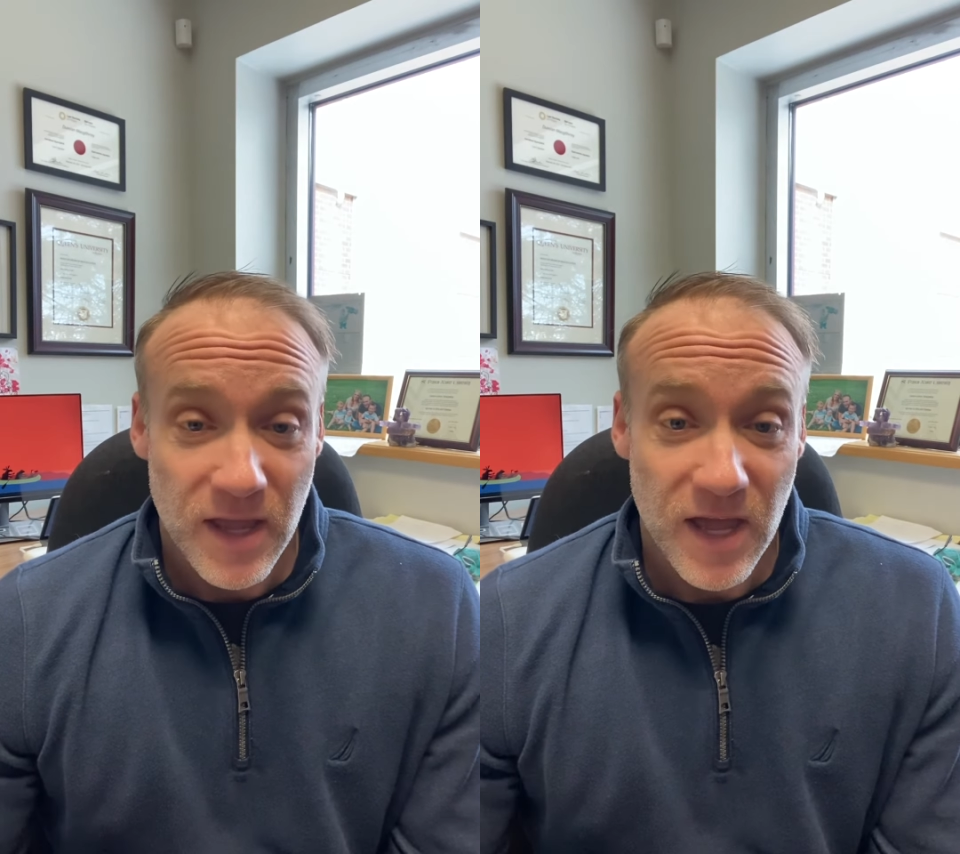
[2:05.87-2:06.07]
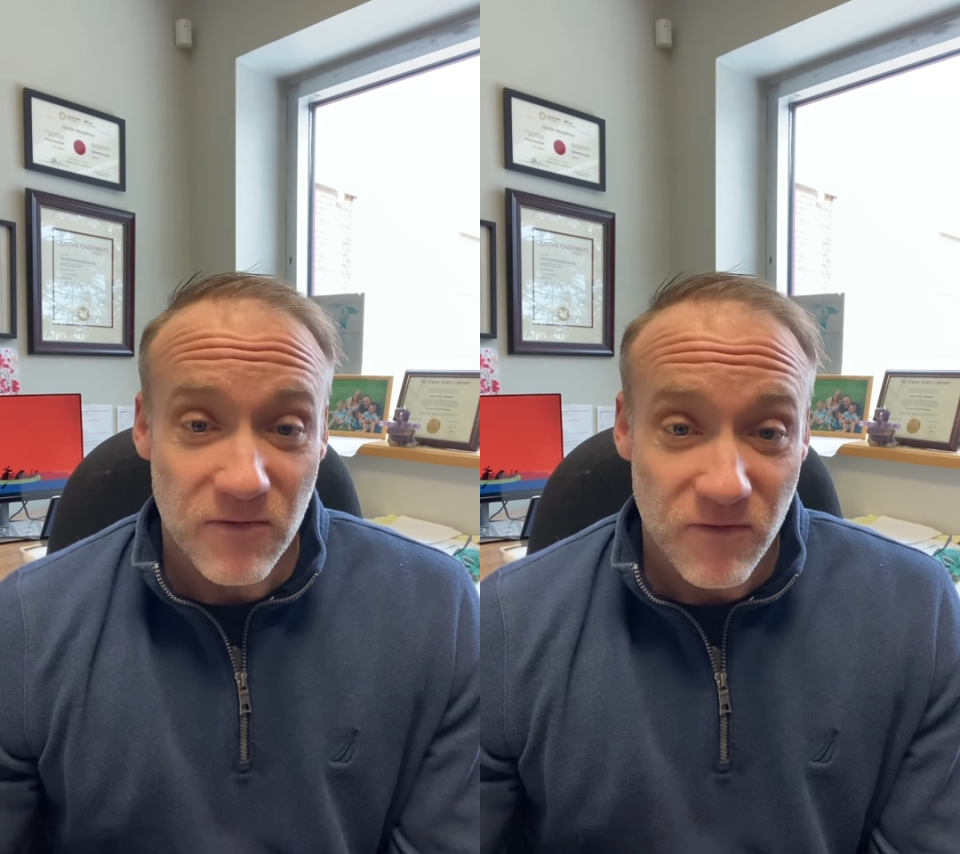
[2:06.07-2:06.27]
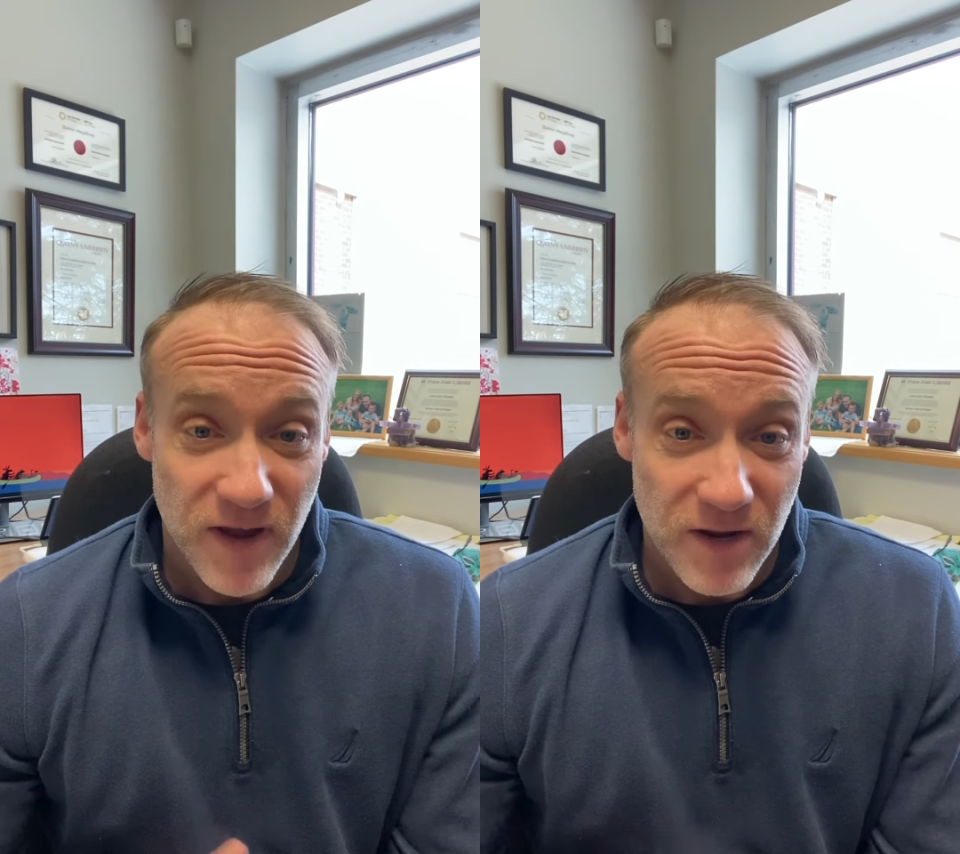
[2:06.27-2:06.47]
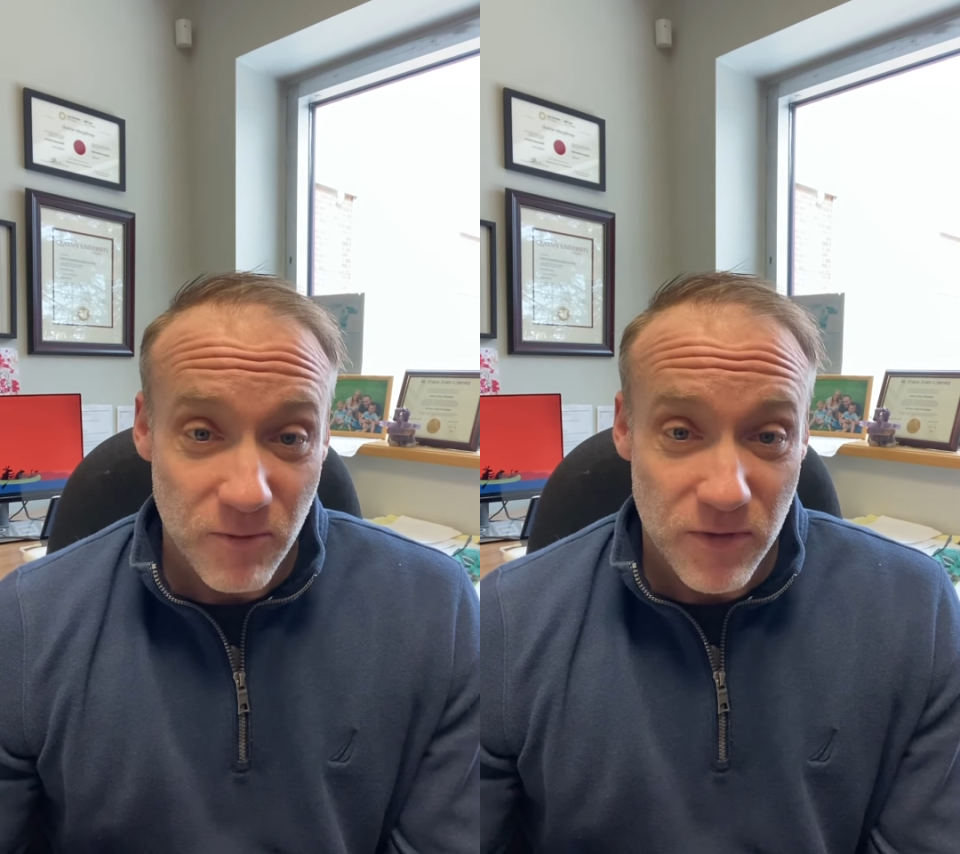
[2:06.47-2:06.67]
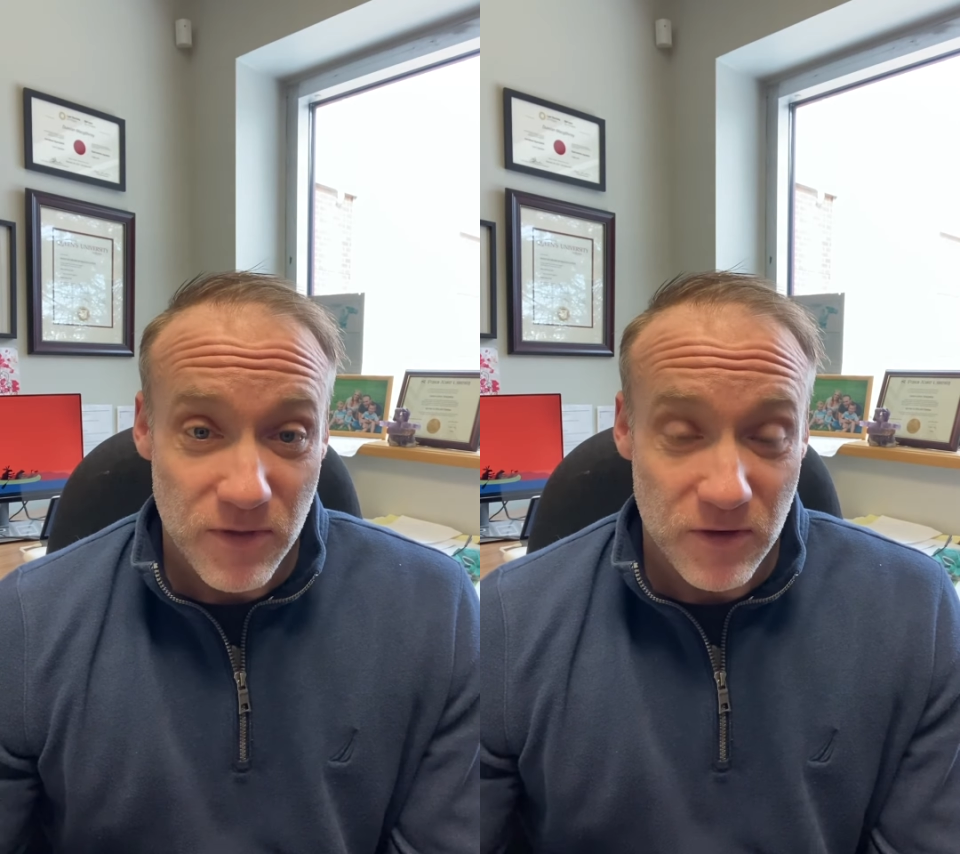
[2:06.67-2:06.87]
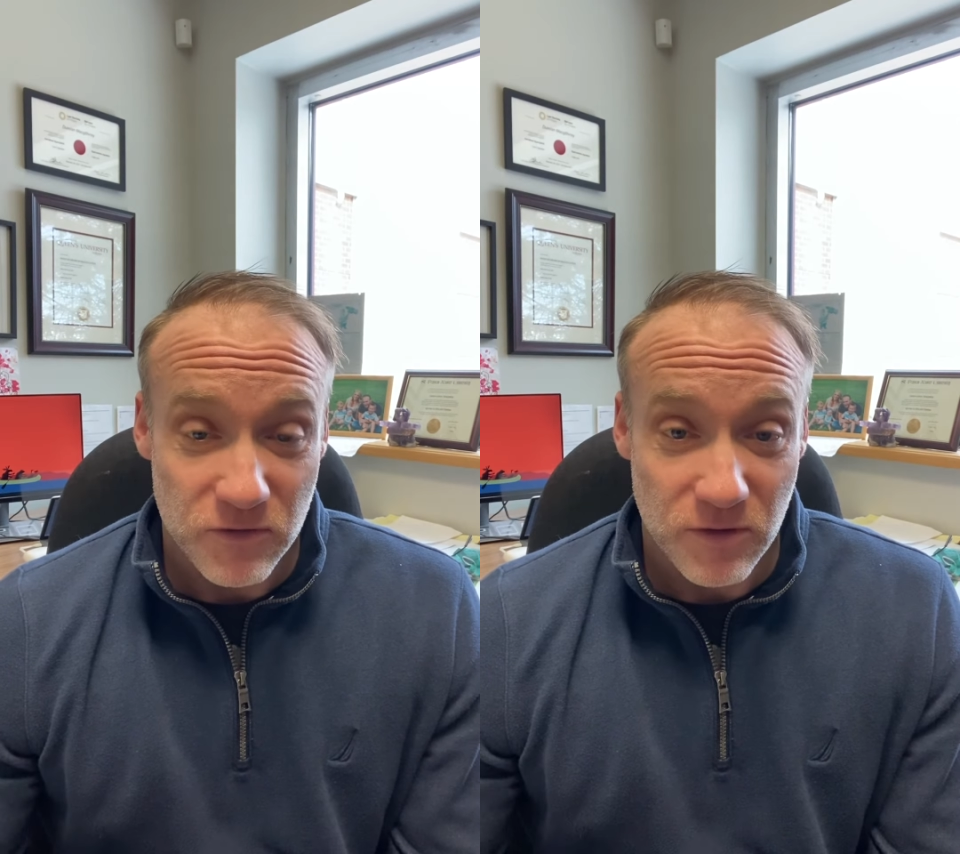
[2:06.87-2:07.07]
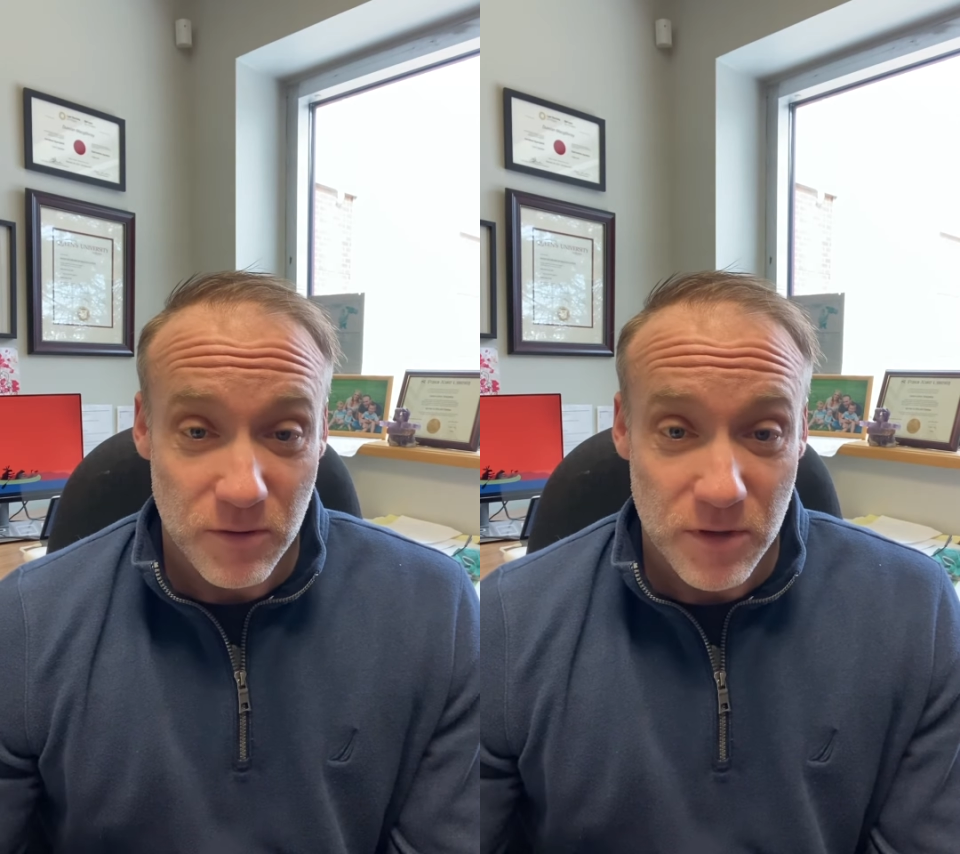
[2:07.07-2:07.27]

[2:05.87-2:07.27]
And fighting with the insurance